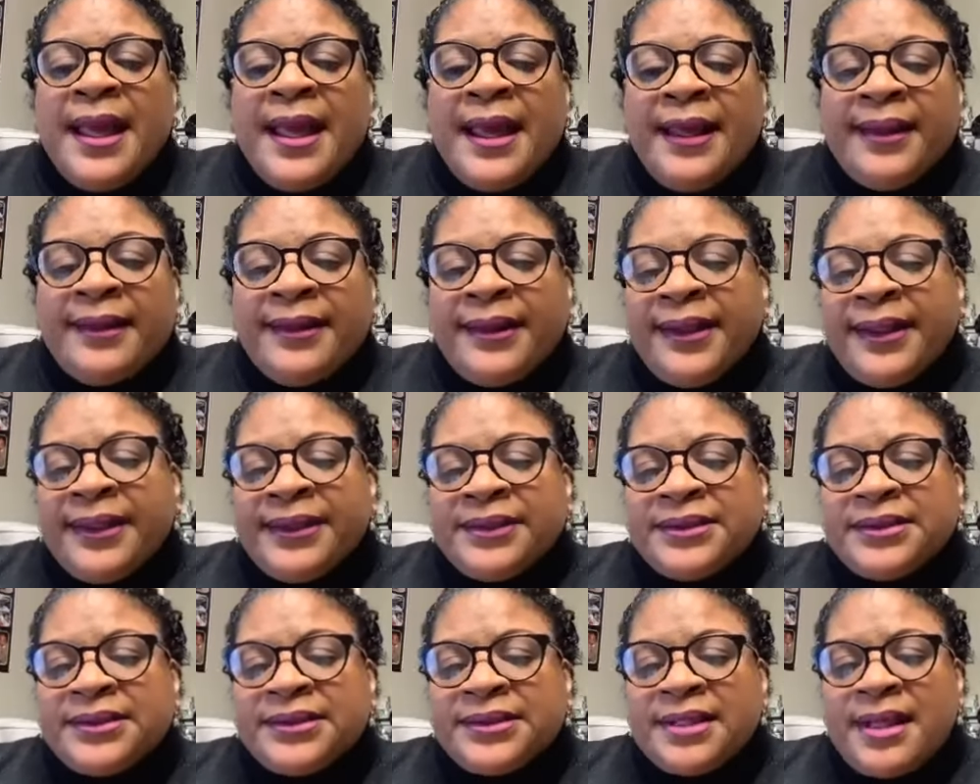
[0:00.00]
And
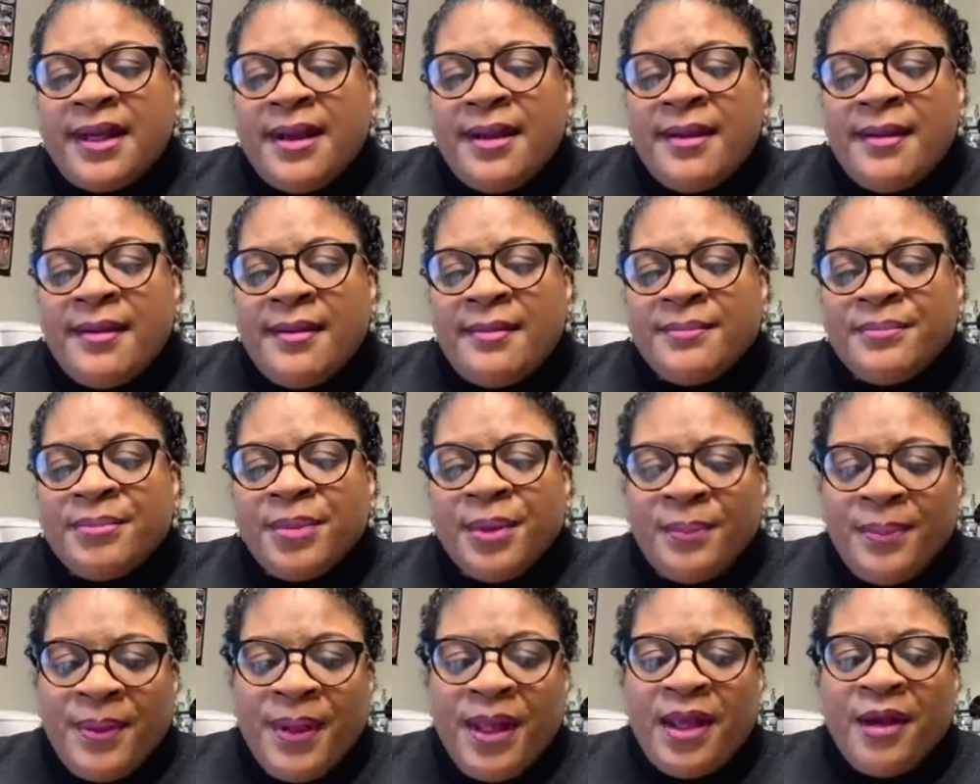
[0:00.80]
let's um,
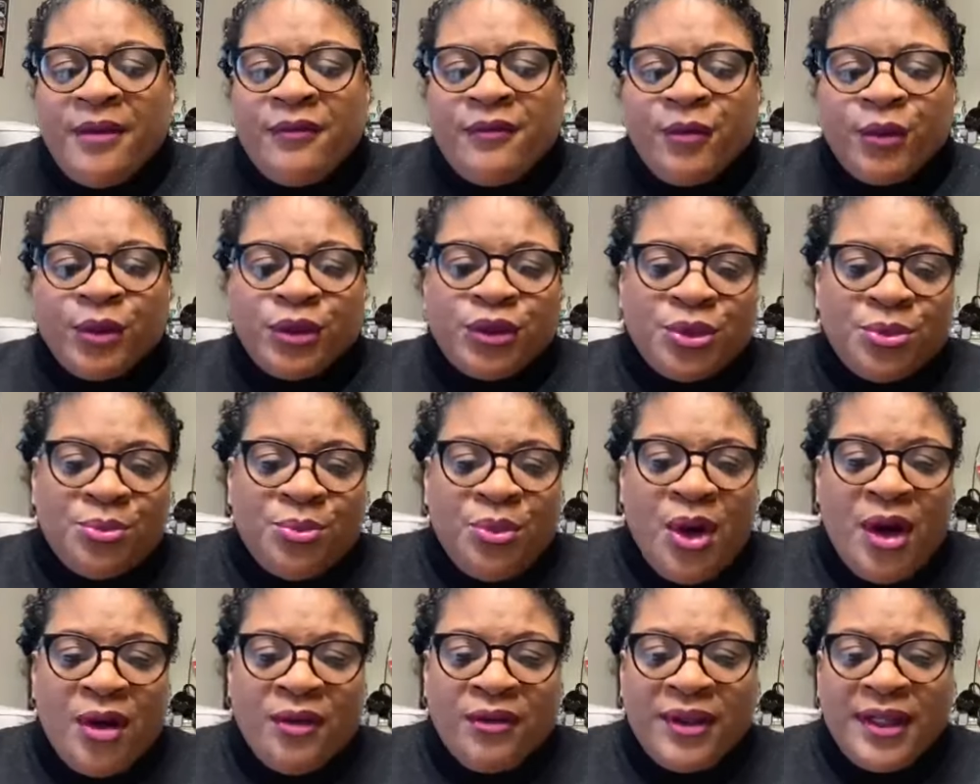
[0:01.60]
prepare for
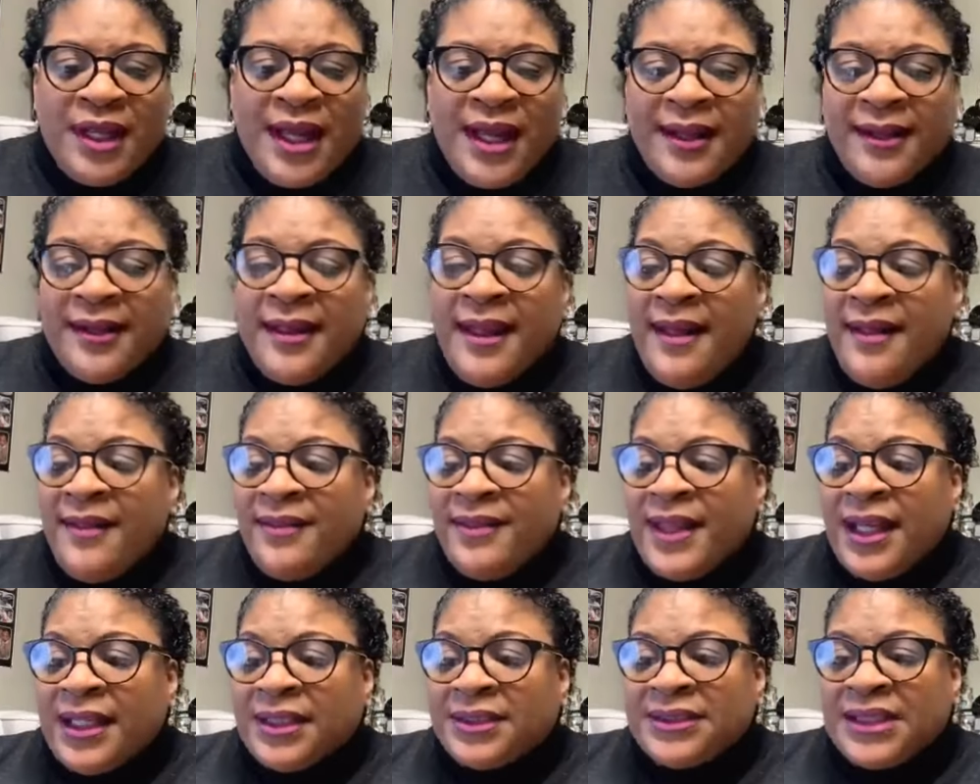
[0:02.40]
tomorrow night.
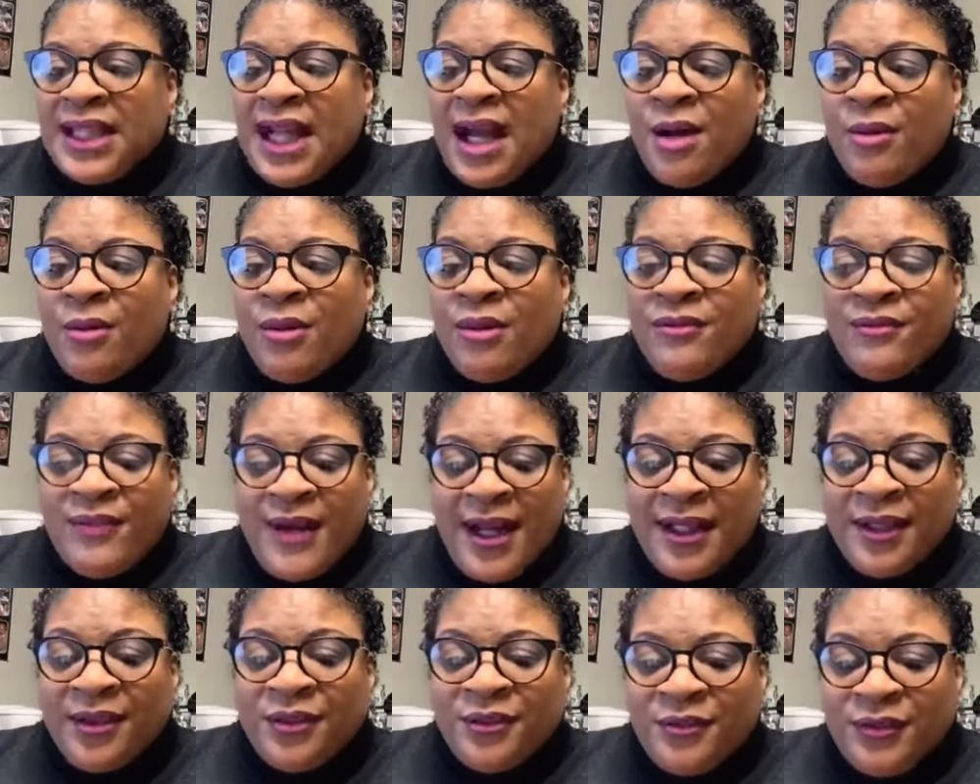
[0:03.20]
That's our
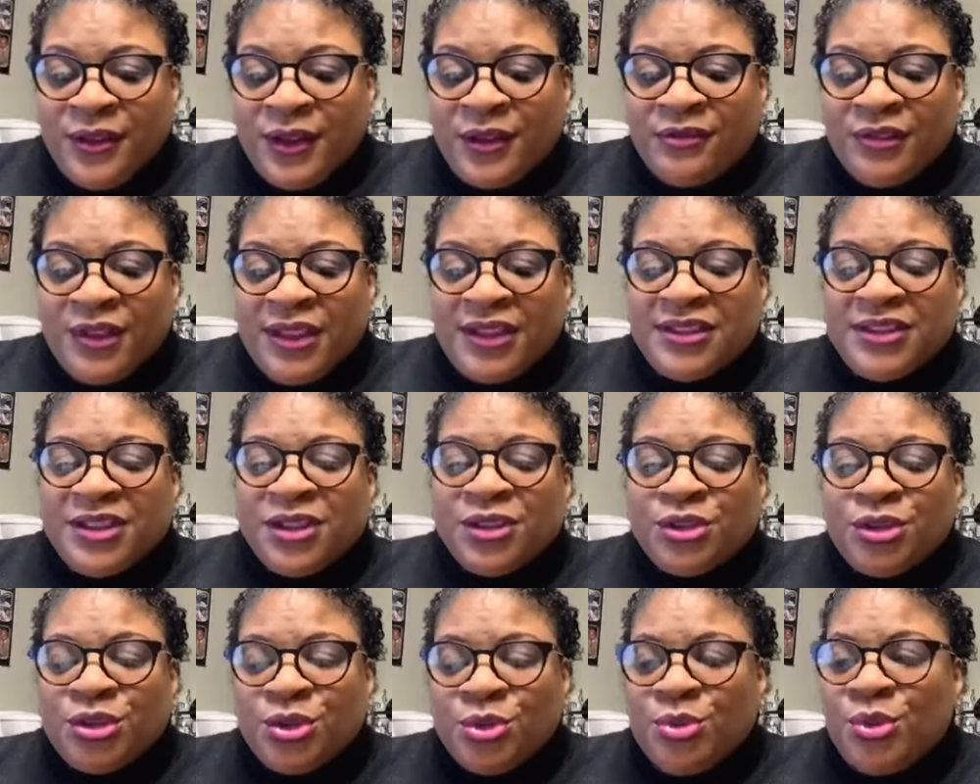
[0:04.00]
final
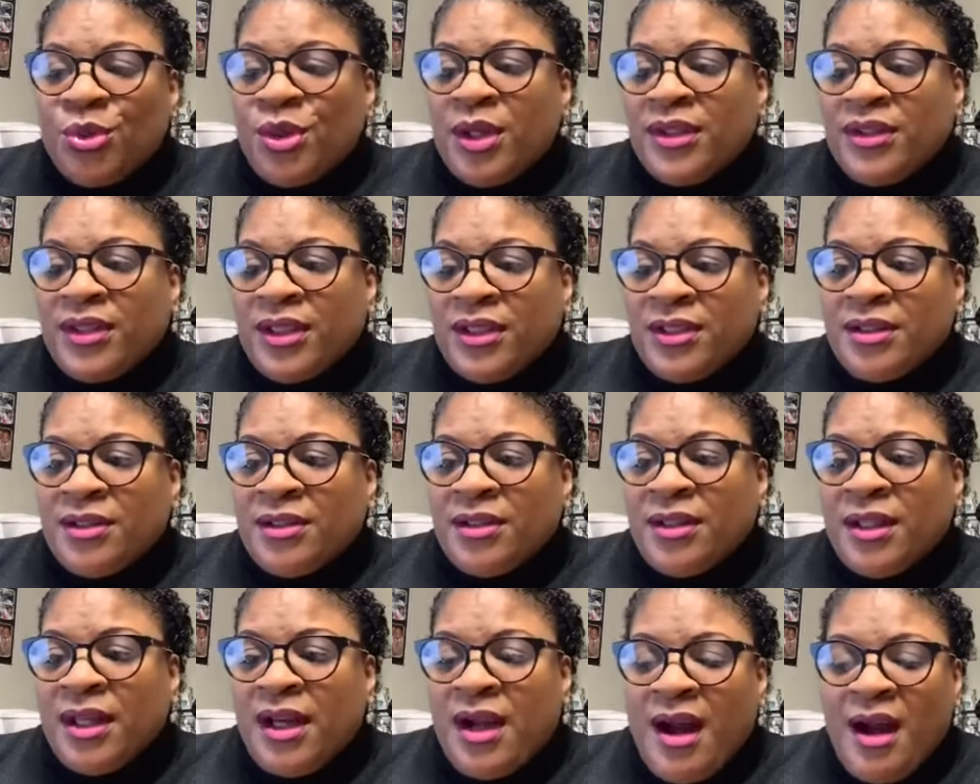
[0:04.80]
fundraiser toward the,
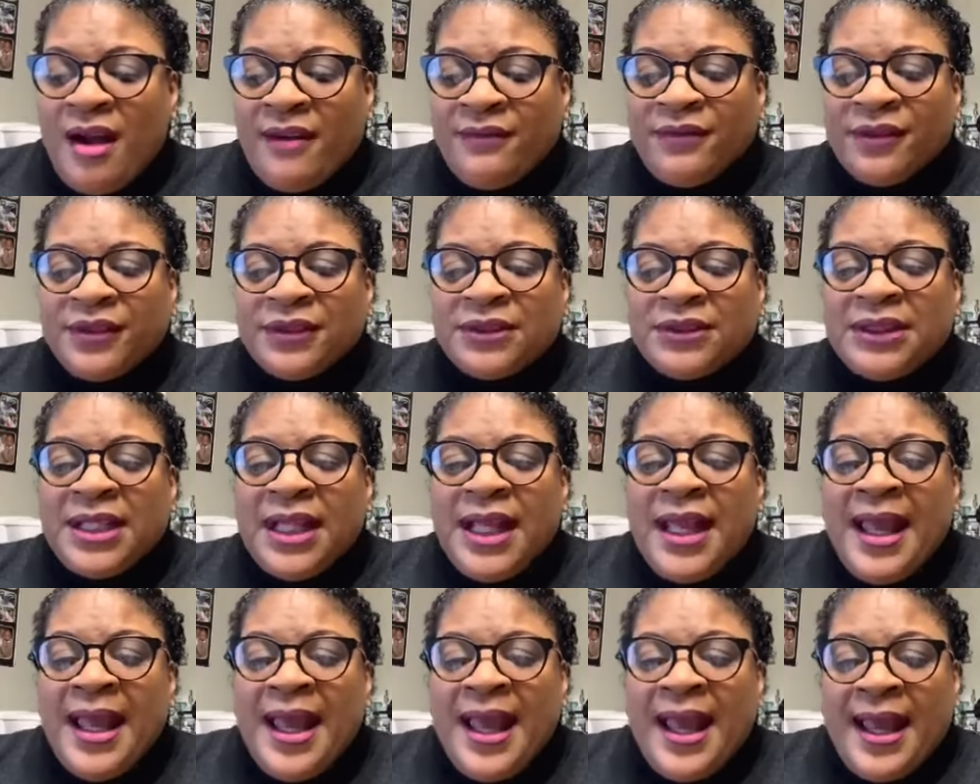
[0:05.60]
the conference.
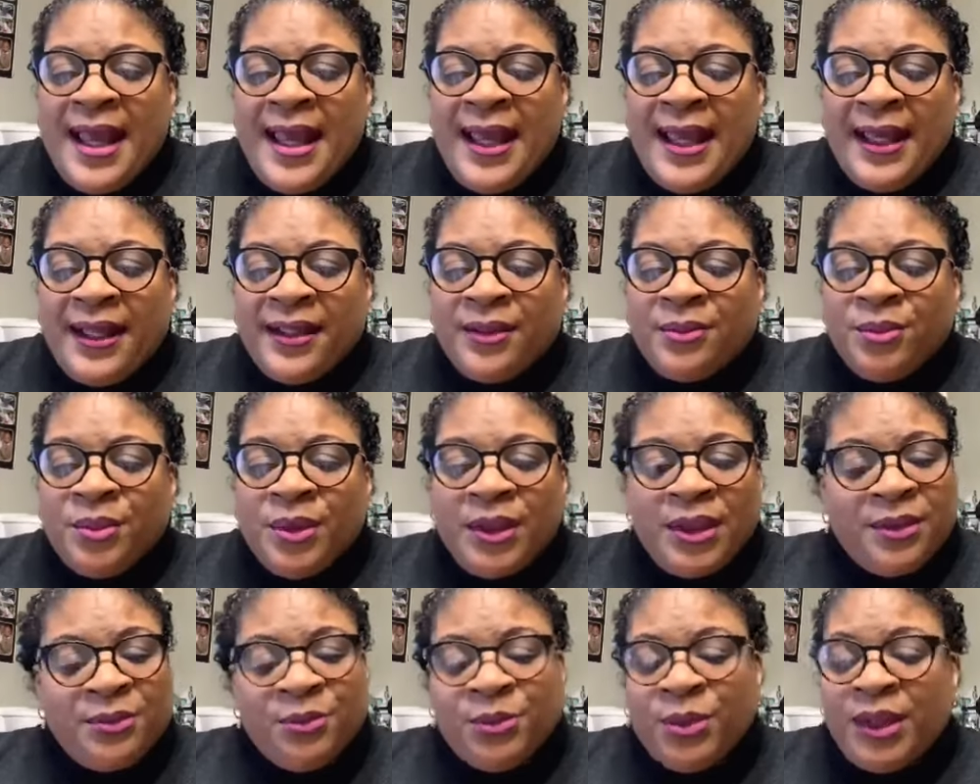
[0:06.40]
And
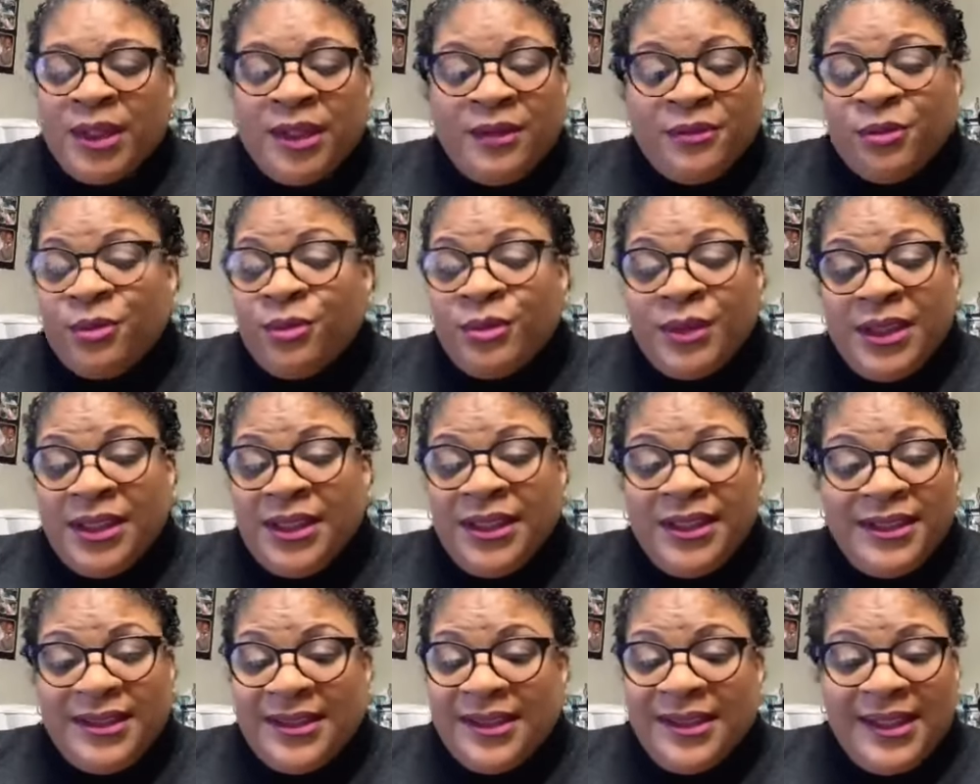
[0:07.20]
what, whatever we
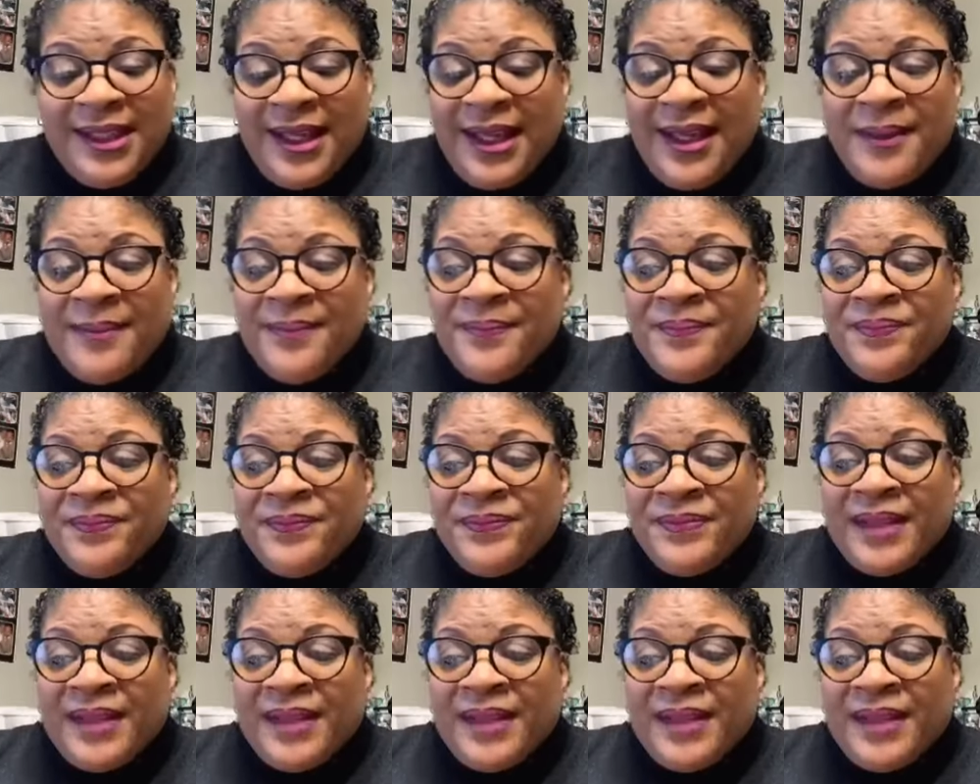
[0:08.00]
need to get